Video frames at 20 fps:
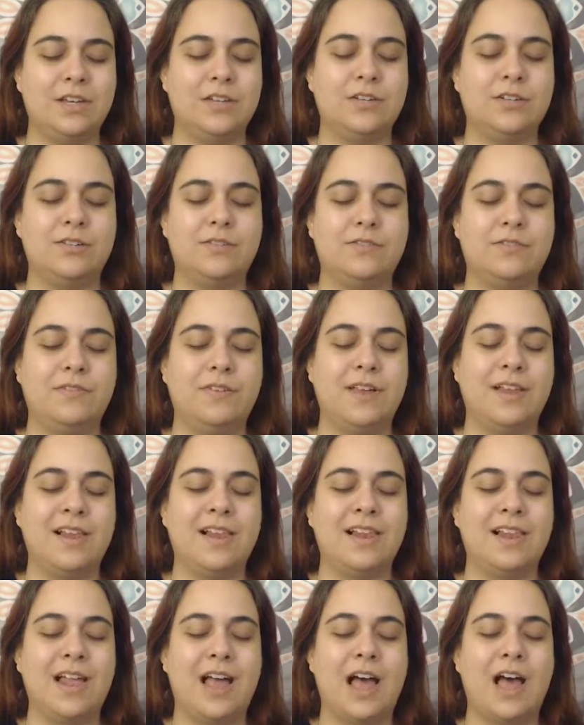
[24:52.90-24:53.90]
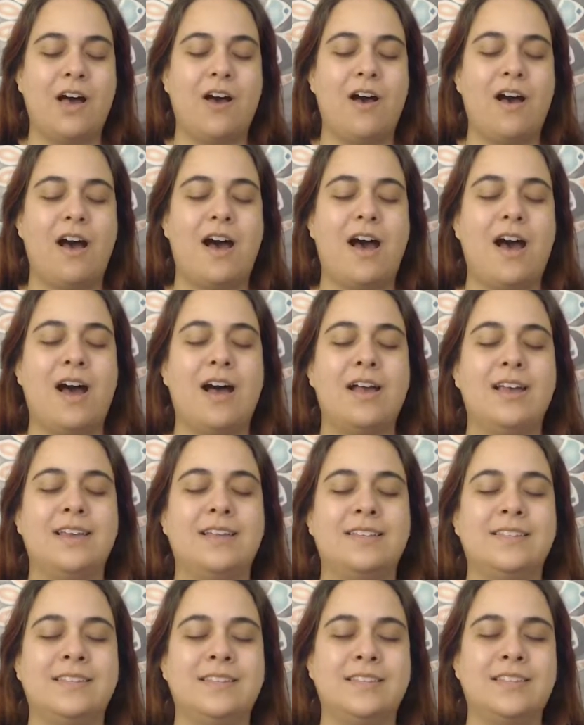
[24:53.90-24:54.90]
to fill our
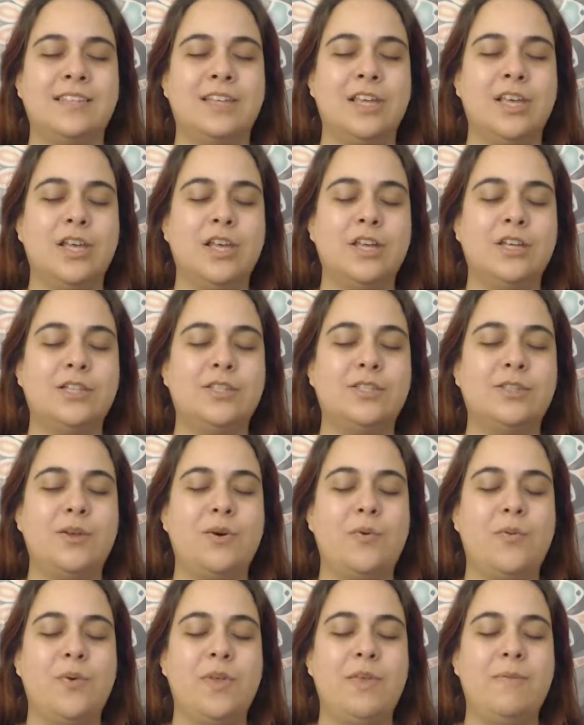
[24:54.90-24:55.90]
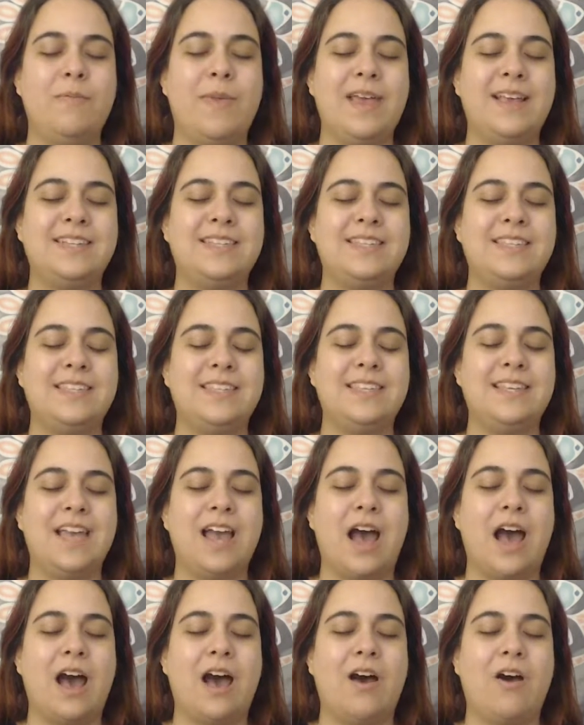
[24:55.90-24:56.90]
eyes, so we may see
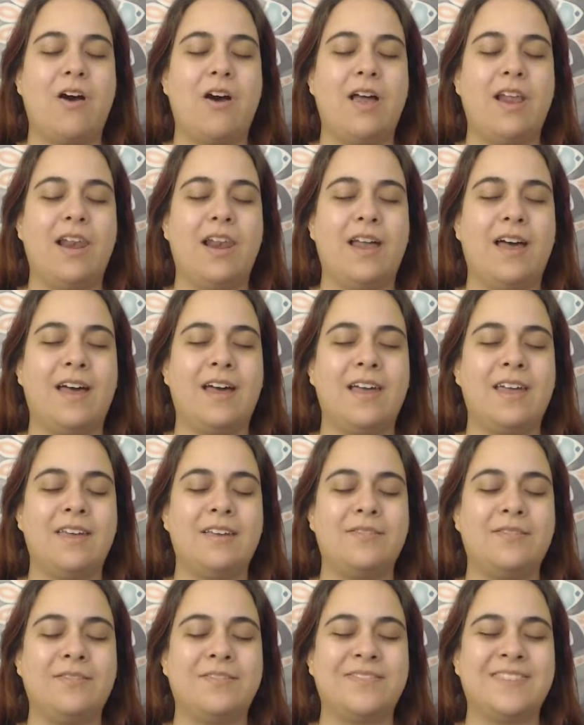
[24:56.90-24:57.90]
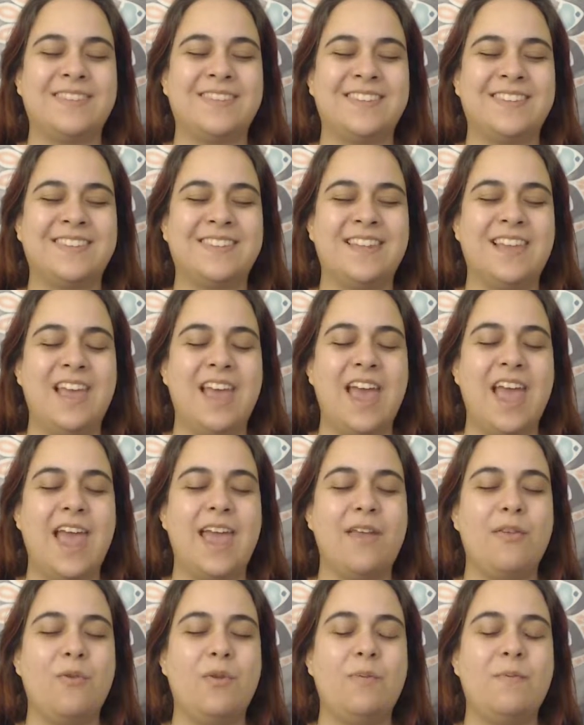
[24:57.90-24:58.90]
our lives
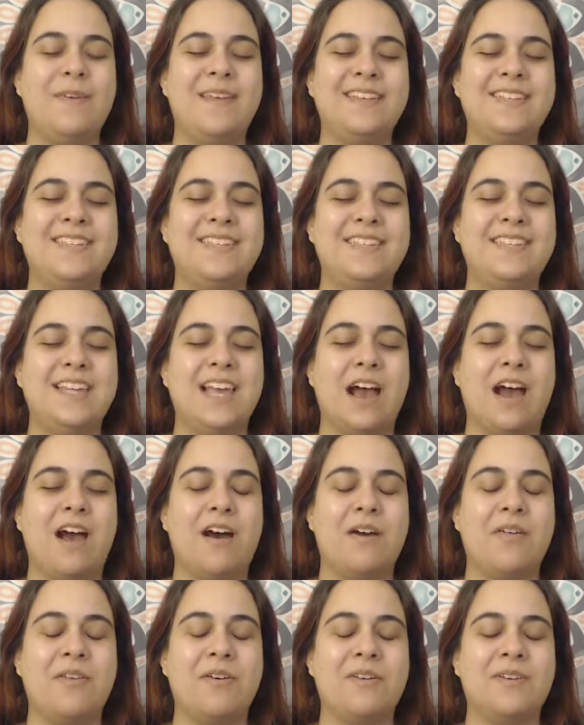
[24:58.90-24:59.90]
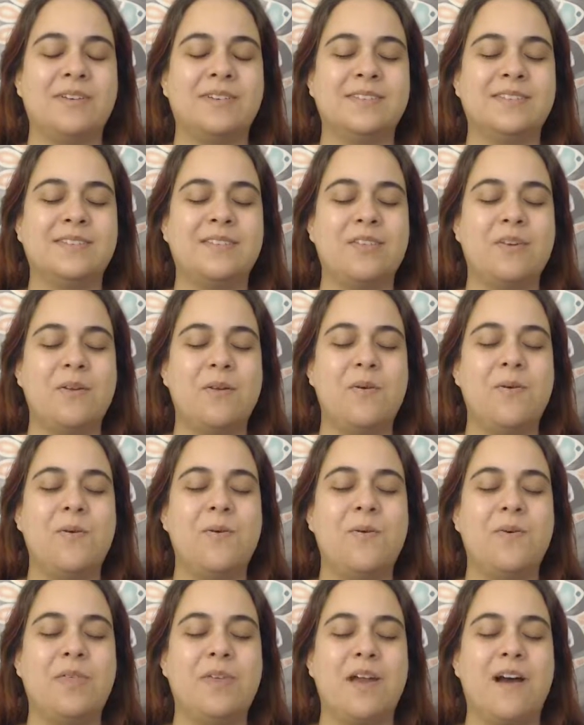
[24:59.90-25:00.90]
and we may see others
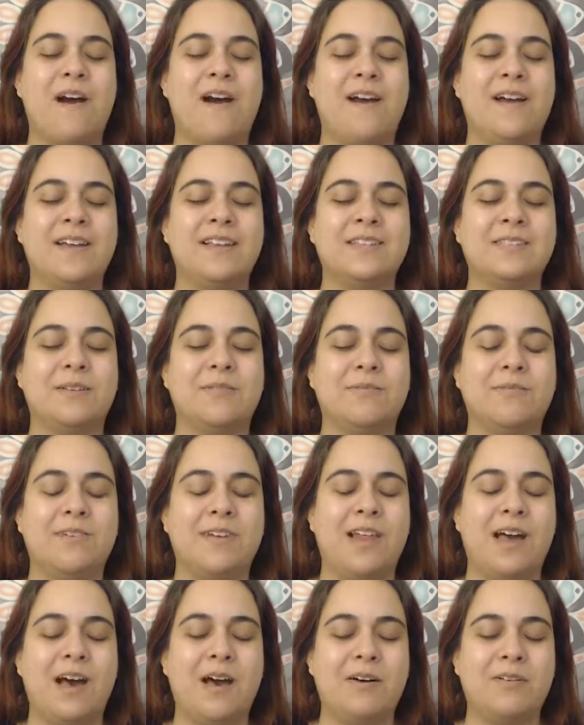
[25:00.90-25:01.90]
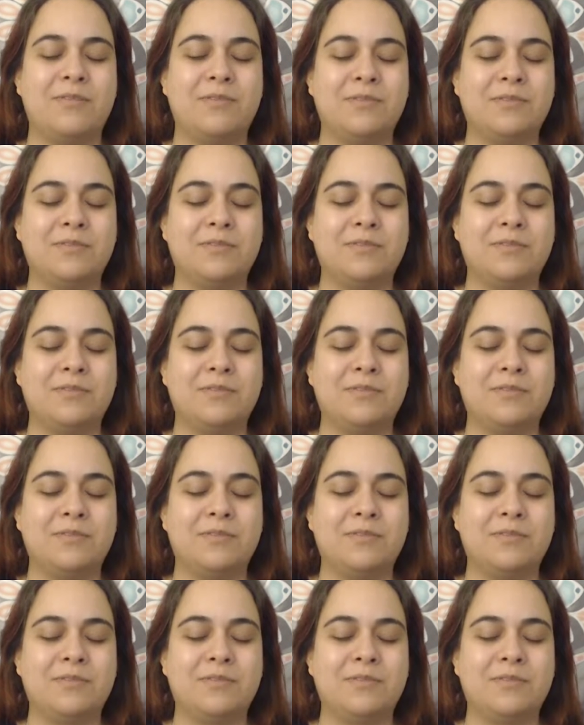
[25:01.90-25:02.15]
through the eyes of love.